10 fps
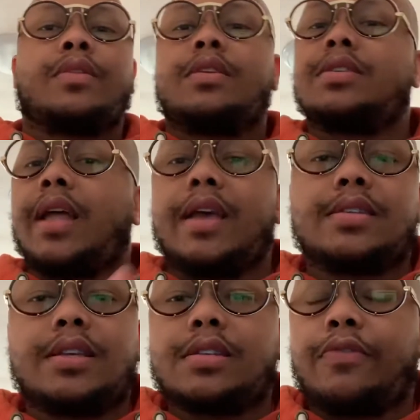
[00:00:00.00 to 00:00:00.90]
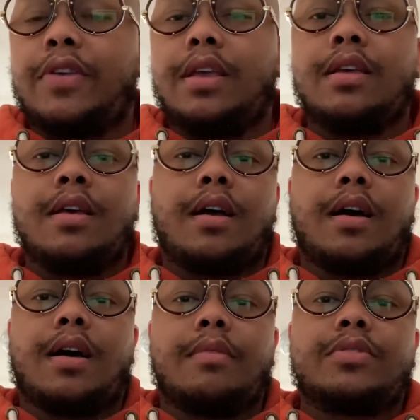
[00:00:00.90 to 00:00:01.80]
staying six feet
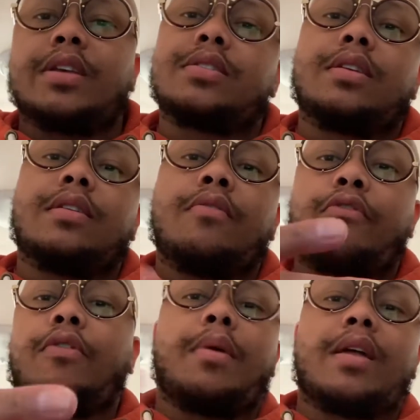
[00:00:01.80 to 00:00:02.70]
um, distant from other